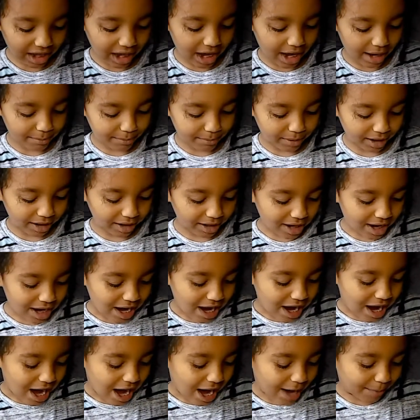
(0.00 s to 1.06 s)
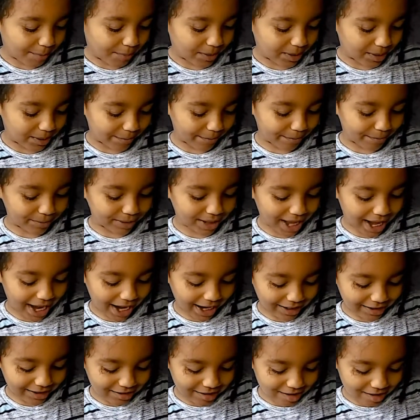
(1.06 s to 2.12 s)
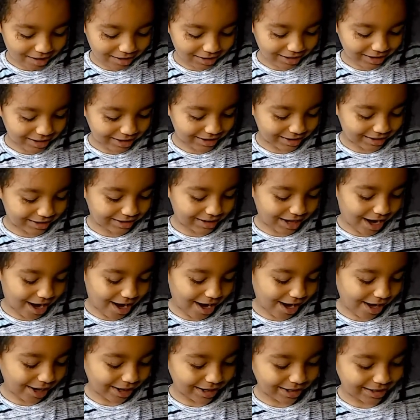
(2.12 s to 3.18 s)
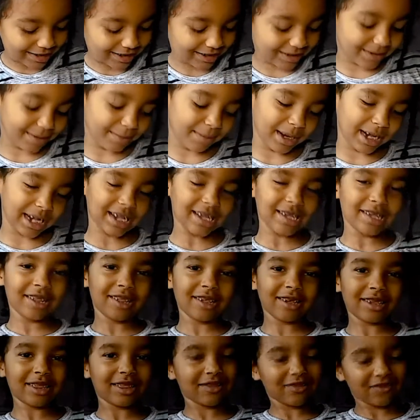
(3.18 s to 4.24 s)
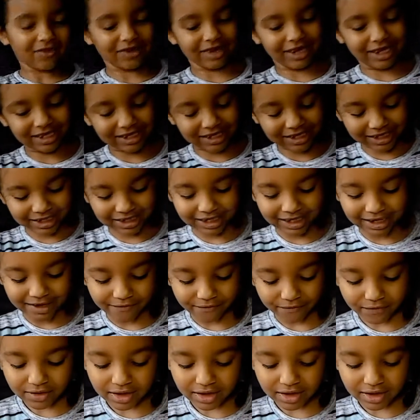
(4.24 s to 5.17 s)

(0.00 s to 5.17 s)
I made I put black on the sides to make it look 3D.